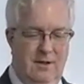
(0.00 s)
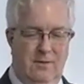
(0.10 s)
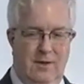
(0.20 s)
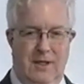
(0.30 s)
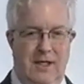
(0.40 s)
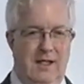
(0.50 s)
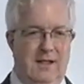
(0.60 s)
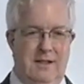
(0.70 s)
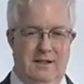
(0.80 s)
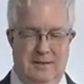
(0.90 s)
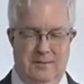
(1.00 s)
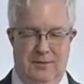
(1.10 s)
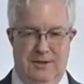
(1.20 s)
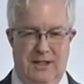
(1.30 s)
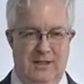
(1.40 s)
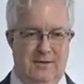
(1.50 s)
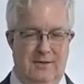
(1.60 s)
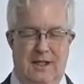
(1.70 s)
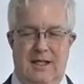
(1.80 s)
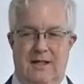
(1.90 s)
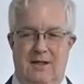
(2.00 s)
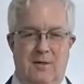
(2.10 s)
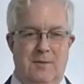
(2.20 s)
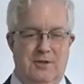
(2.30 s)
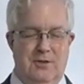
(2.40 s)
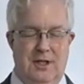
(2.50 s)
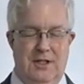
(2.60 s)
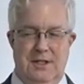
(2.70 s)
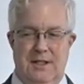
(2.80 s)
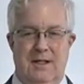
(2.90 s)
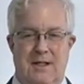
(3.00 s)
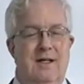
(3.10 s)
We went into some procedure relating to arbitration.